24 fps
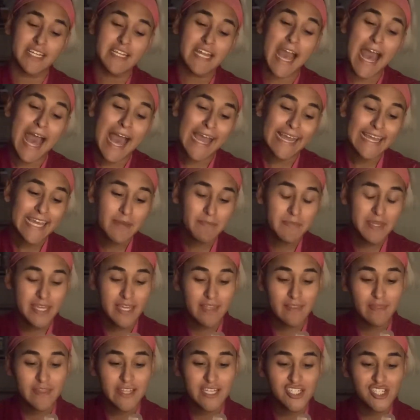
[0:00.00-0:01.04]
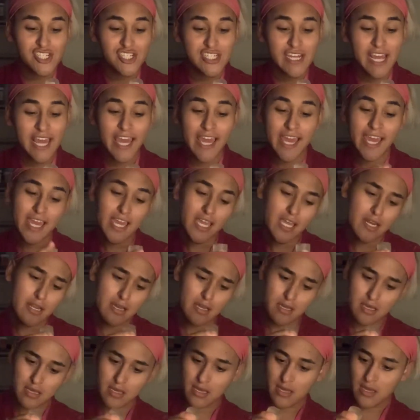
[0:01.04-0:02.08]
I am in the
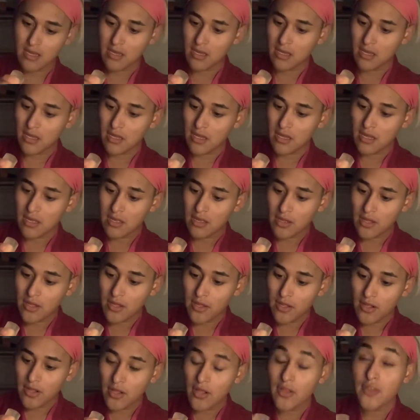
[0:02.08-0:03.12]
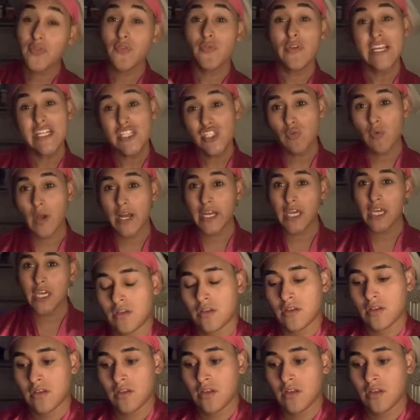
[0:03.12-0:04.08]
shade 320.